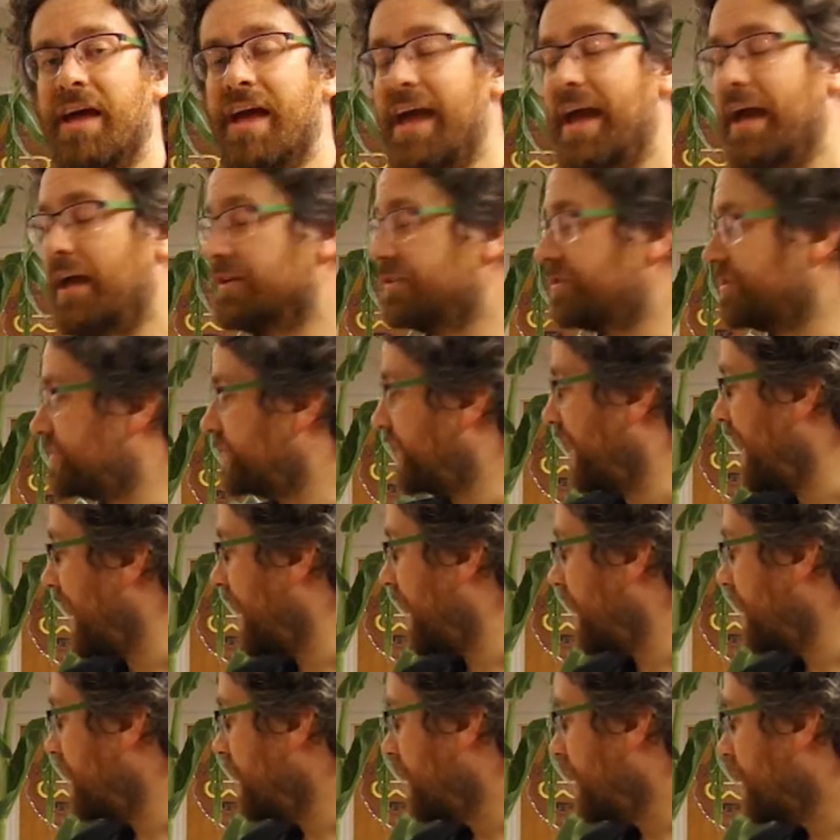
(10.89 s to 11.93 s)
And
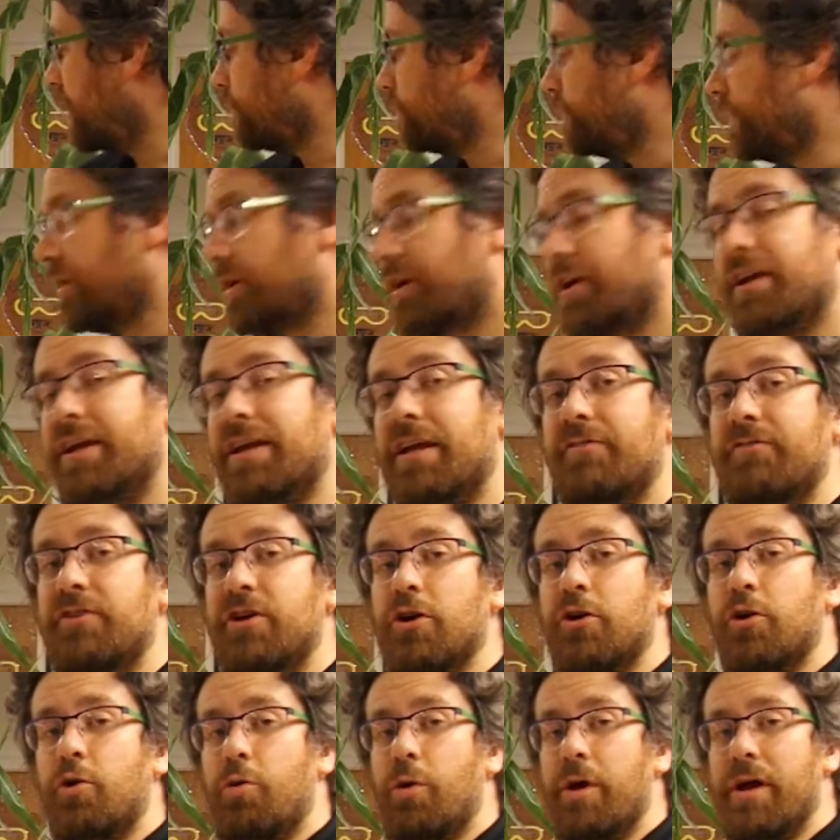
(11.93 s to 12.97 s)
today, we are going to give you
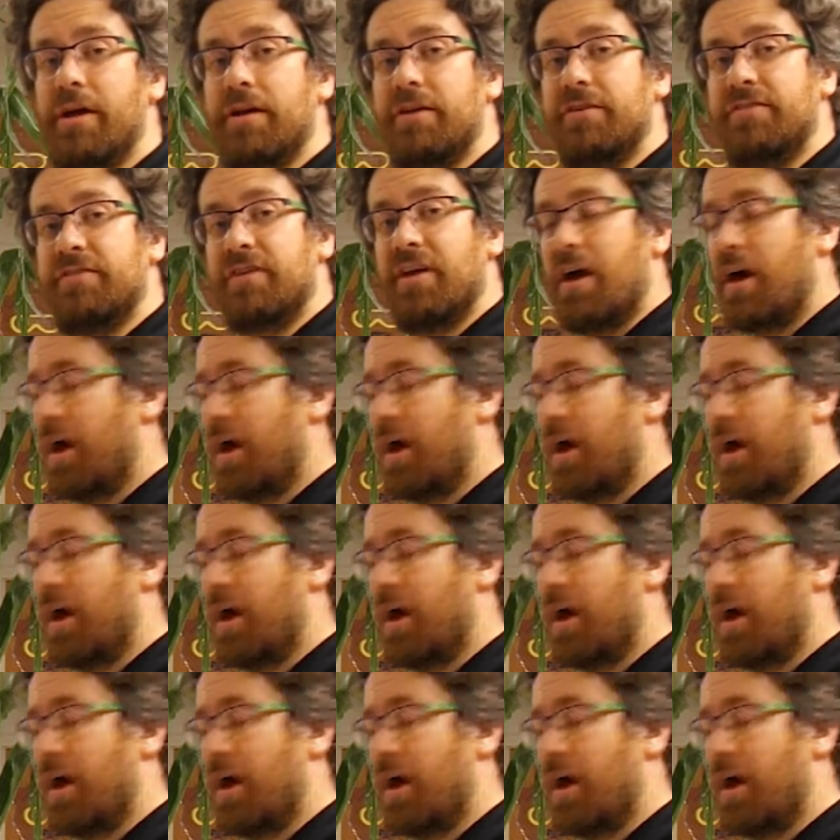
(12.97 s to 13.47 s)
a quiz